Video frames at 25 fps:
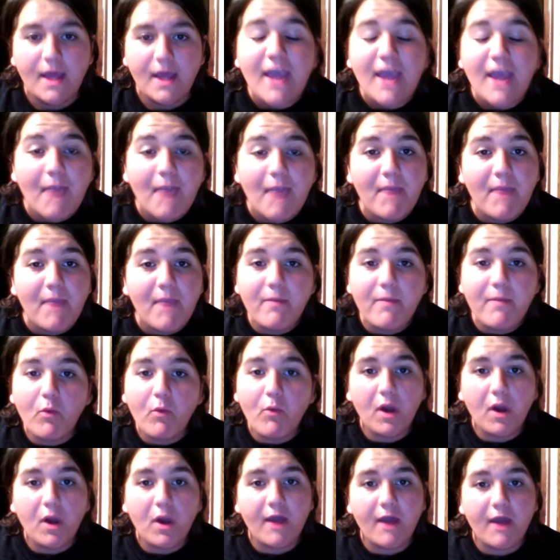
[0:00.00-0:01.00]
It made me
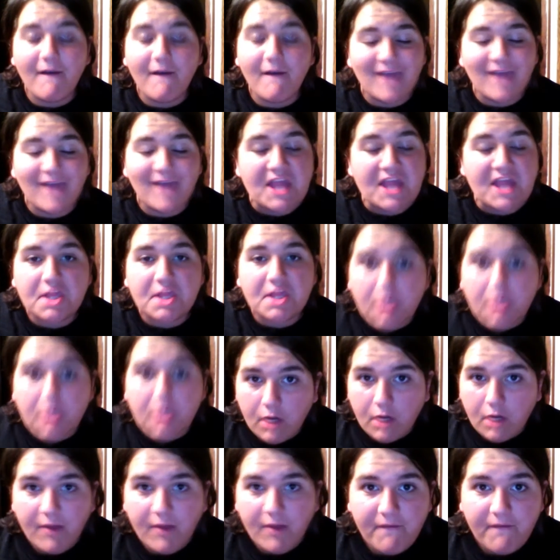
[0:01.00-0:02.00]
want to
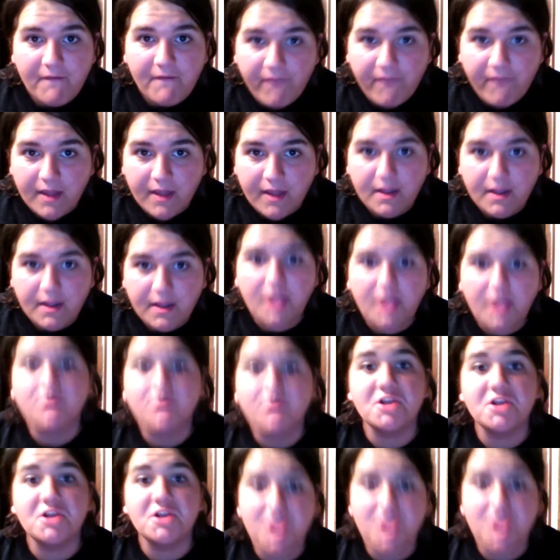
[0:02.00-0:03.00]
insert my fist into
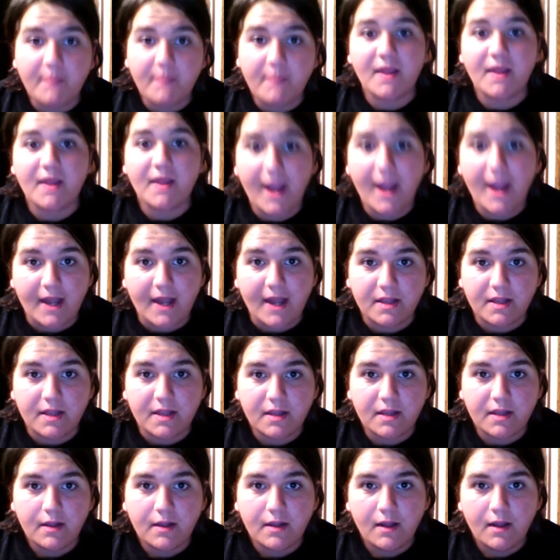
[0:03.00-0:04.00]
a sheep's
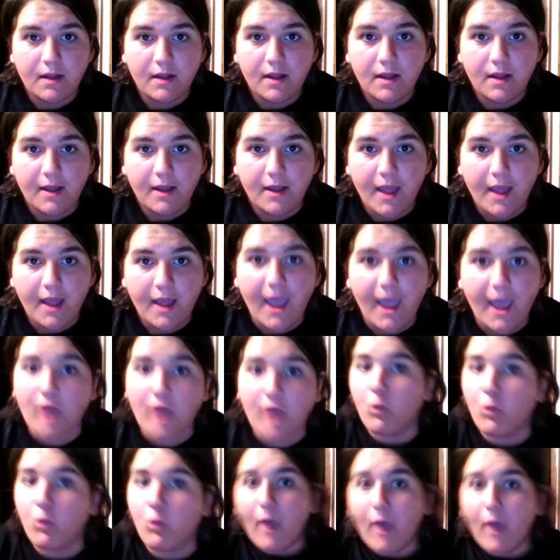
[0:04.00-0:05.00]
anus
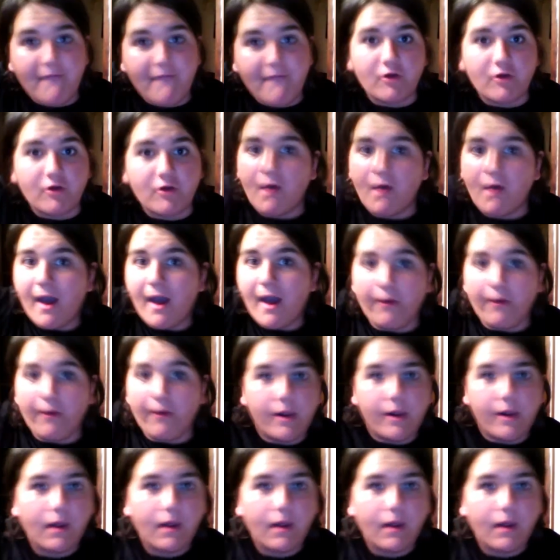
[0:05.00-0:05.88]
and wave it around.